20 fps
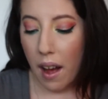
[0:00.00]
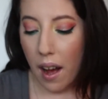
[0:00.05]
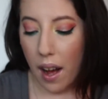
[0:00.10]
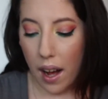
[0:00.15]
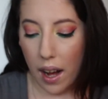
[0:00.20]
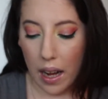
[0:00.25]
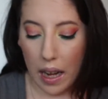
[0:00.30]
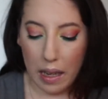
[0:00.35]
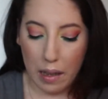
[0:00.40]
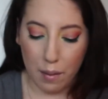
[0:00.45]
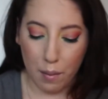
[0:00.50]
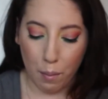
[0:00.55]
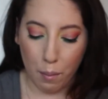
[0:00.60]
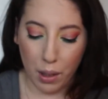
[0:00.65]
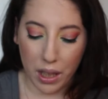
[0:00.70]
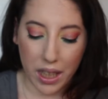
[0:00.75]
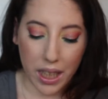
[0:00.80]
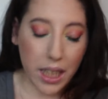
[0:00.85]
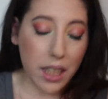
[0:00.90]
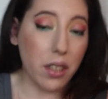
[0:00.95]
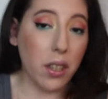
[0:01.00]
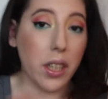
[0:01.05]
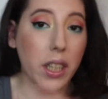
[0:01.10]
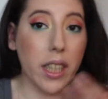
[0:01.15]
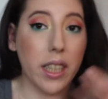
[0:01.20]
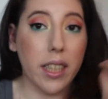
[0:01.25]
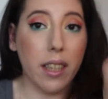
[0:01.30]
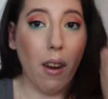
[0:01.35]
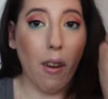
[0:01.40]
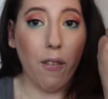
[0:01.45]
um, but these are
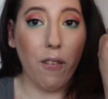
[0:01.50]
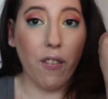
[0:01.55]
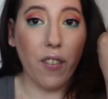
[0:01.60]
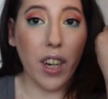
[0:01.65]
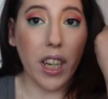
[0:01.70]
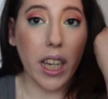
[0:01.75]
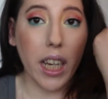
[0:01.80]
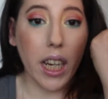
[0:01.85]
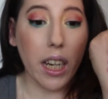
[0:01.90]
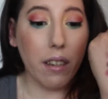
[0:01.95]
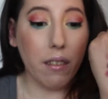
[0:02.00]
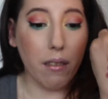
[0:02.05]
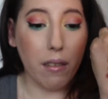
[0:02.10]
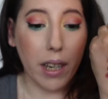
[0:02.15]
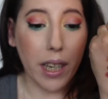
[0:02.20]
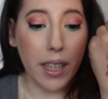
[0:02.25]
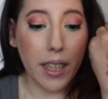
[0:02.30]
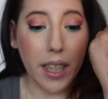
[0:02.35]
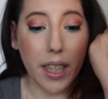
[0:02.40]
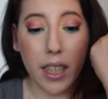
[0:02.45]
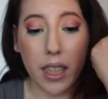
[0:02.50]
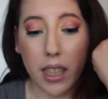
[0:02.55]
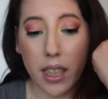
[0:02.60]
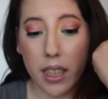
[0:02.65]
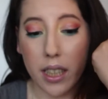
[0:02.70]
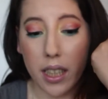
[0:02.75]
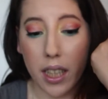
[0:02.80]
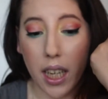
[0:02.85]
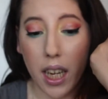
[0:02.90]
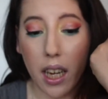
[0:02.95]
just freaking
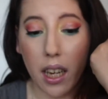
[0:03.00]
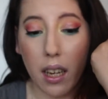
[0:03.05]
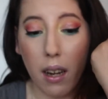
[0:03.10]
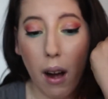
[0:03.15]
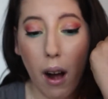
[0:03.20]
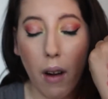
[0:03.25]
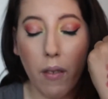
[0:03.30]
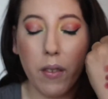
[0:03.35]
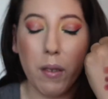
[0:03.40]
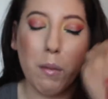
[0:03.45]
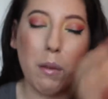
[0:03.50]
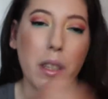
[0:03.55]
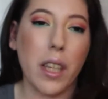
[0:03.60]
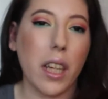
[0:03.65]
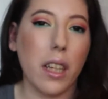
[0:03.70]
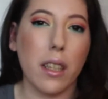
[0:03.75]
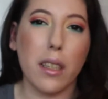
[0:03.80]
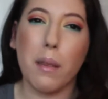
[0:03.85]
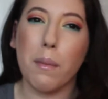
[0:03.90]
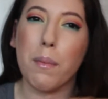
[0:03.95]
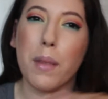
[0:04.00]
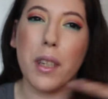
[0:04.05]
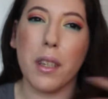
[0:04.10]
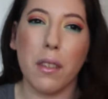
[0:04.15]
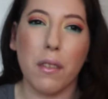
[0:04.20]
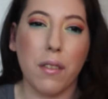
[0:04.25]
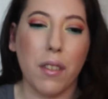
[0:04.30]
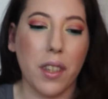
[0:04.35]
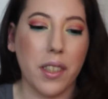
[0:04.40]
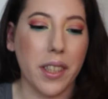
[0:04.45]
ridiculously comfortable. They look
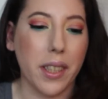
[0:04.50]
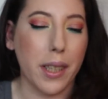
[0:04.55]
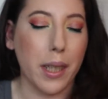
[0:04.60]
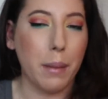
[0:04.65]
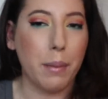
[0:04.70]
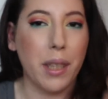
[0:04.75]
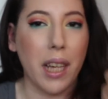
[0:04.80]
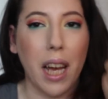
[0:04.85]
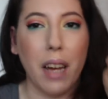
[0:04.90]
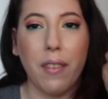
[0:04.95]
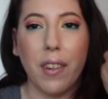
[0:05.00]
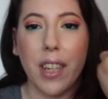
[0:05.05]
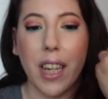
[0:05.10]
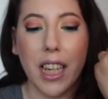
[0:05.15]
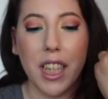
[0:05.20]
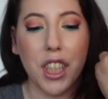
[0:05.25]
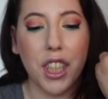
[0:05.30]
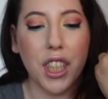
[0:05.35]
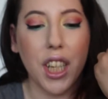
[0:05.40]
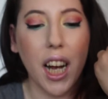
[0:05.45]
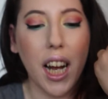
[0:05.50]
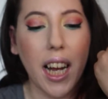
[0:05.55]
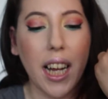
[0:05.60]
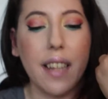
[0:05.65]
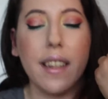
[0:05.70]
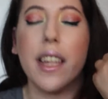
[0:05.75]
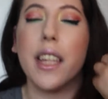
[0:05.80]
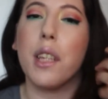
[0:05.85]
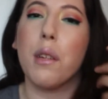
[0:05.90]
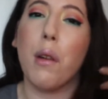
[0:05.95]
beautiful on the lips. They have a nice
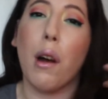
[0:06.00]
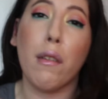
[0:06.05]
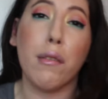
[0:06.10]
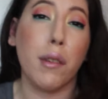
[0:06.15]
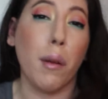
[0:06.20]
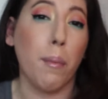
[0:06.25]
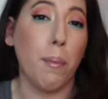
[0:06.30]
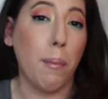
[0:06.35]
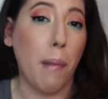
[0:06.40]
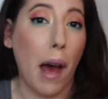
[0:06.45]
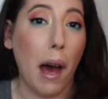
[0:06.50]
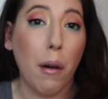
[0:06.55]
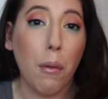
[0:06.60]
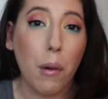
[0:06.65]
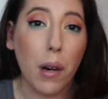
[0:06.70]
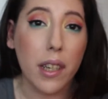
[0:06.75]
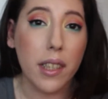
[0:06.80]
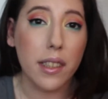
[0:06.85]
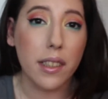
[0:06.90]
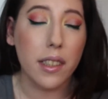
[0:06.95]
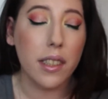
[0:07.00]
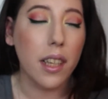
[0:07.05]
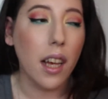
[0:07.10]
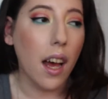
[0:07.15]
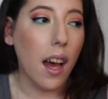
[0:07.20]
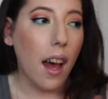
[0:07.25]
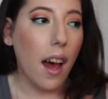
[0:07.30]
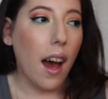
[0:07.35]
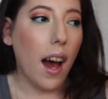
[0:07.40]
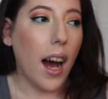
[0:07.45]
shine. They do have some matte ones.
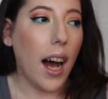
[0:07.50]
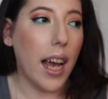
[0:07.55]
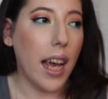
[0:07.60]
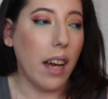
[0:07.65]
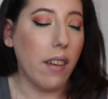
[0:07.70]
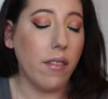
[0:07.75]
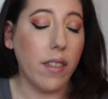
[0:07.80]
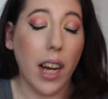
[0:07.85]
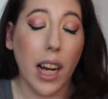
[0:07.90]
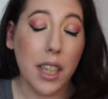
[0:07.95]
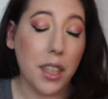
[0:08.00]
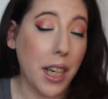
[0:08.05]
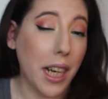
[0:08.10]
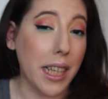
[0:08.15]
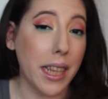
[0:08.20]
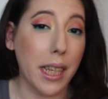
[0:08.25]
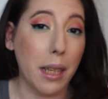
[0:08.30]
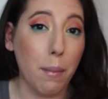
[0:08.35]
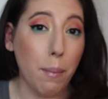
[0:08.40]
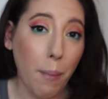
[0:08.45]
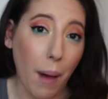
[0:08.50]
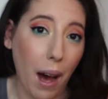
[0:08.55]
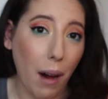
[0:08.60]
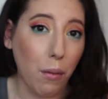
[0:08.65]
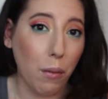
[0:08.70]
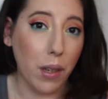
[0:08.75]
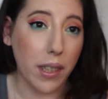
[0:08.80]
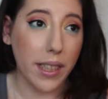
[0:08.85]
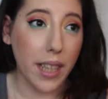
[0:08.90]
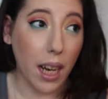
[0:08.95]
I have not tried the
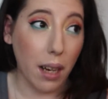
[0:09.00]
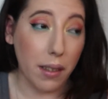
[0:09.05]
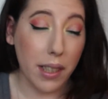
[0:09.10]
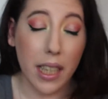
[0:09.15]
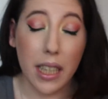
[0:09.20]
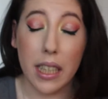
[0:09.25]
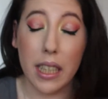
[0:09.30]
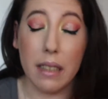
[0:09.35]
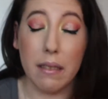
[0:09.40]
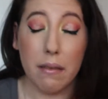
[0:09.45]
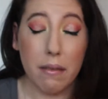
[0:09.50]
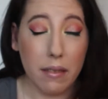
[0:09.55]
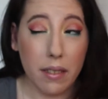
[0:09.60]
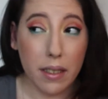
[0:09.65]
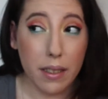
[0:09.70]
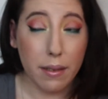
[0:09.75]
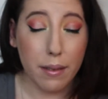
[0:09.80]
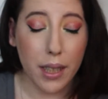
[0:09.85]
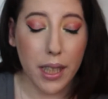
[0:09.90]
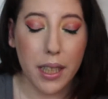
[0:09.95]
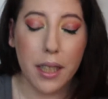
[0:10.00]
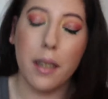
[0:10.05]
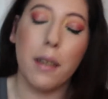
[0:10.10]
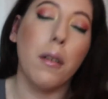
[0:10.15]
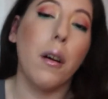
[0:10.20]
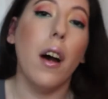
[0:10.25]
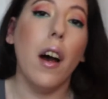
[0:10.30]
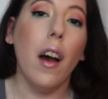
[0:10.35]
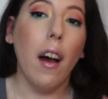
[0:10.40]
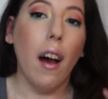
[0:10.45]
matte ones out yet. I really want
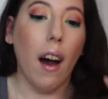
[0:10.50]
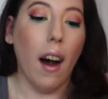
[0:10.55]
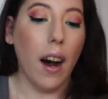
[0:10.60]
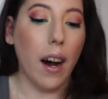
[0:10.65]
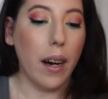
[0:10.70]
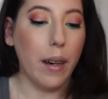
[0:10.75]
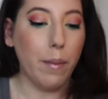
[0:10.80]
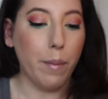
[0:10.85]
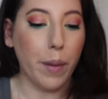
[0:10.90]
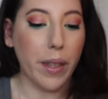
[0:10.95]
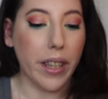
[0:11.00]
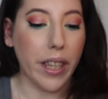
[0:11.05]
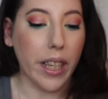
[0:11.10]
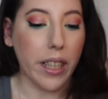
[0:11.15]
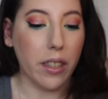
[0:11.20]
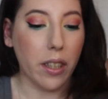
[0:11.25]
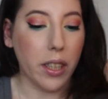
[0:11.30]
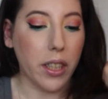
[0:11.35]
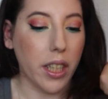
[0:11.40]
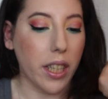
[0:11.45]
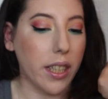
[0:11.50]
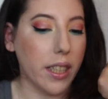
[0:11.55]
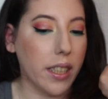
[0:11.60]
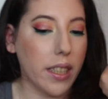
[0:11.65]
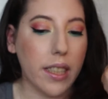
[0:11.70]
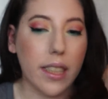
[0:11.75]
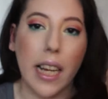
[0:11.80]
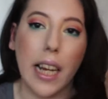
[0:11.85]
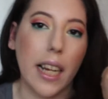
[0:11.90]
to, um, but these are just